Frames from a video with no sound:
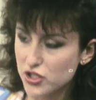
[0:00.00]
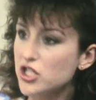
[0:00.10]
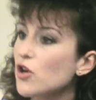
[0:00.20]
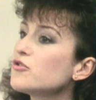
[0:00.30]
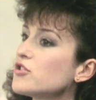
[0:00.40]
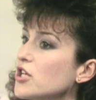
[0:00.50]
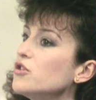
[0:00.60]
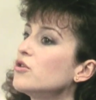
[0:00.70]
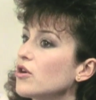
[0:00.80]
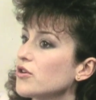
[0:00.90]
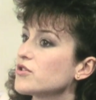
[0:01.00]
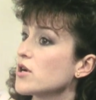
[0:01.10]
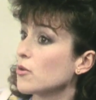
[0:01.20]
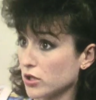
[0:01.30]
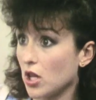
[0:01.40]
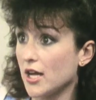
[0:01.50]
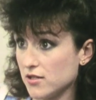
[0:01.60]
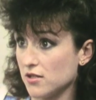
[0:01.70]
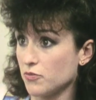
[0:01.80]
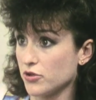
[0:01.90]
The shelter said you could also help with
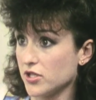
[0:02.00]
license